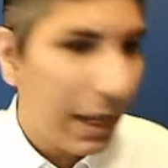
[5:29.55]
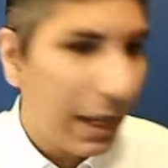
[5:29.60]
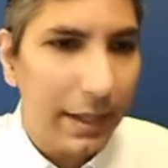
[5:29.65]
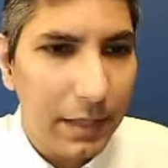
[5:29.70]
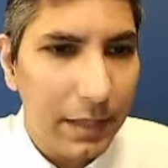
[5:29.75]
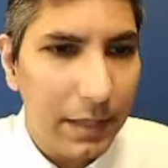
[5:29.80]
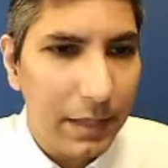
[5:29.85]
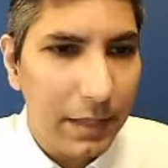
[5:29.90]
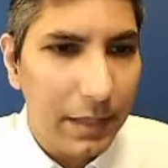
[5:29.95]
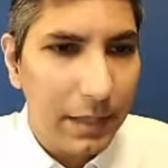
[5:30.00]

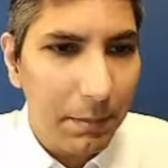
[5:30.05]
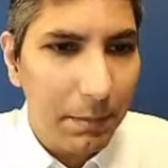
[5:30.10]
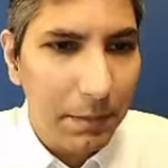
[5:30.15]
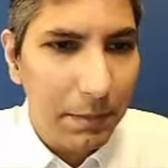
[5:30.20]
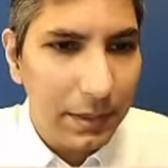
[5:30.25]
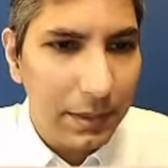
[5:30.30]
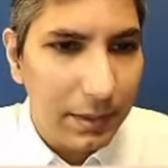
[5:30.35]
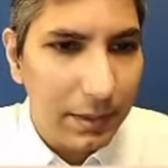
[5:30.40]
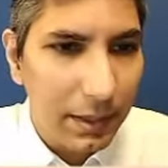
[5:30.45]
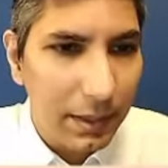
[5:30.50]
And that
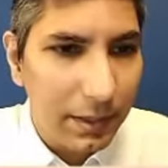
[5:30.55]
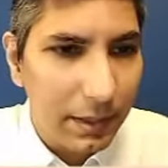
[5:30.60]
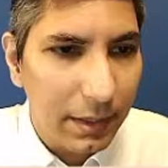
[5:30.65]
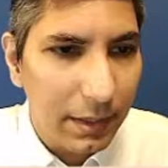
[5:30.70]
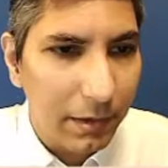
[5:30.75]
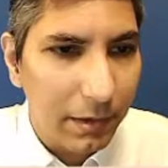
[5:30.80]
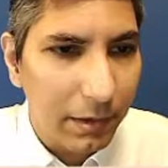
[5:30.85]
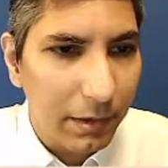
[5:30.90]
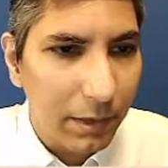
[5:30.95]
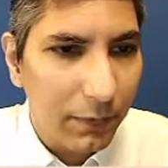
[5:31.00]
means that
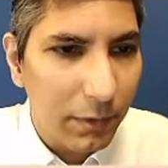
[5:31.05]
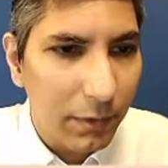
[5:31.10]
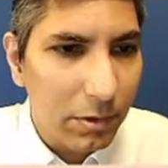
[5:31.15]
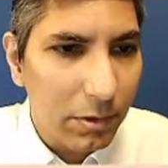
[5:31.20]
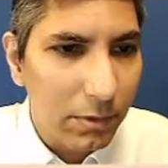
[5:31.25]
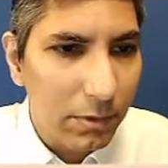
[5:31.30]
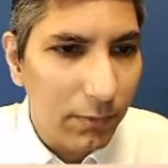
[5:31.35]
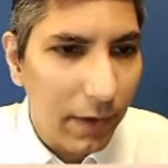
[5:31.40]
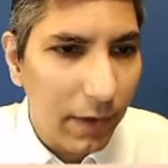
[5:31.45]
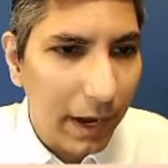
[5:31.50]
in our
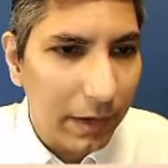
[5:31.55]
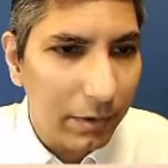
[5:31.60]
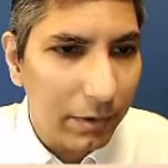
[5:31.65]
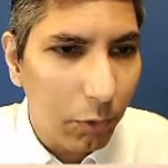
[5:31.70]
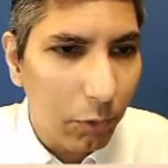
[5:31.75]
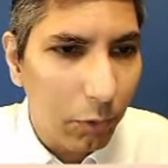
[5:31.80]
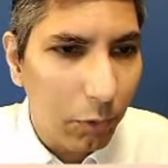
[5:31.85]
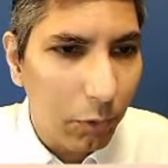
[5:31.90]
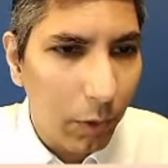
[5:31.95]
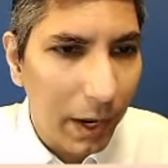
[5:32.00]
conversion
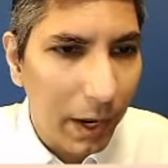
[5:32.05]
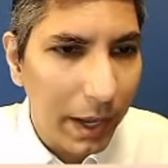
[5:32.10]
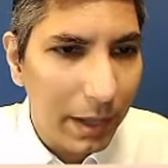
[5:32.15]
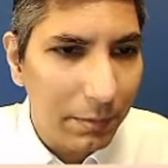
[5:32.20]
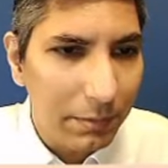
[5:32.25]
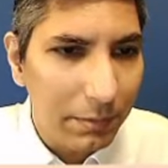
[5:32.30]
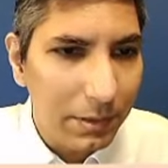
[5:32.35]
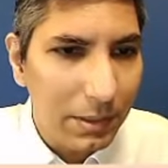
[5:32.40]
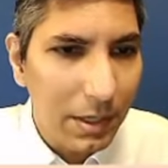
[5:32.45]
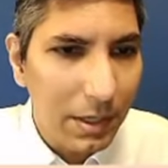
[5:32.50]
factor,
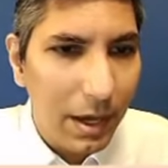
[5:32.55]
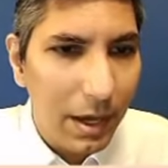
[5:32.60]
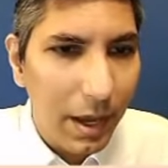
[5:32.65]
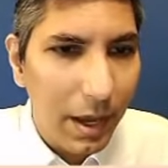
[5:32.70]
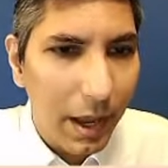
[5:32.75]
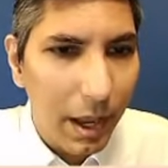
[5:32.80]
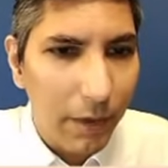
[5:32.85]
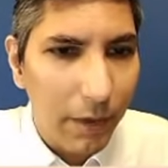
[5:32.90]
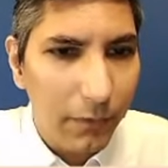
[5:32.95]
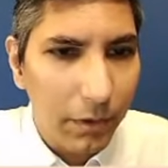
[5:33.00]
grams
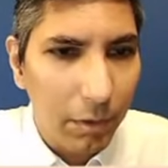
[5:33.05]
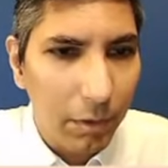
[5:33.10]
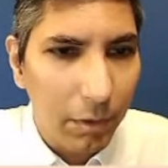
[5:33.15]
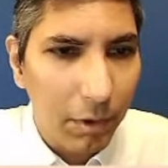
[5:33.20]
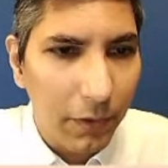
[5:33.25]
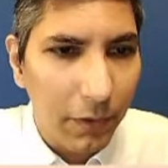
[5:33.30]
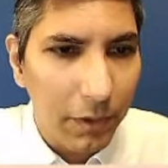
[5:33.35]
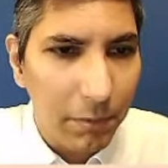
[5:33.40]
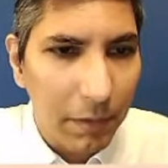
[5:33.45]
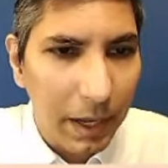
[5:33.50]
have to
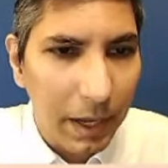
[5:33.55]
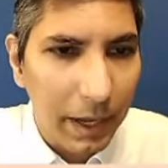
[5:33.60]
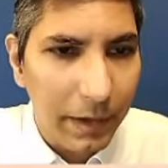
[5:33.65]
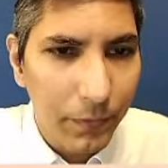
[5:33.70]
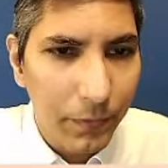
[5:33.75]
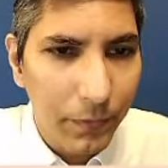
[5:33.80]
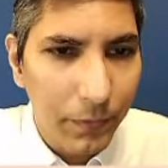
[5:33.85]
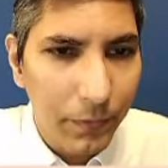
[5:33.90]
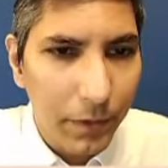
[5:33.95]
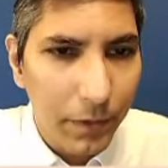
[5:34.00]
go on the
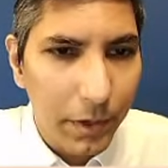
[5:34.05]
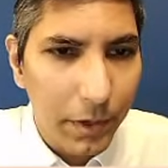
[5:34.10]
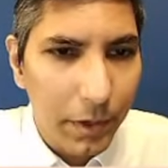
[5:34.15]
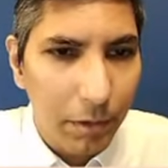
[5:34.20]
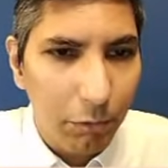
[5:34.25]
bottom.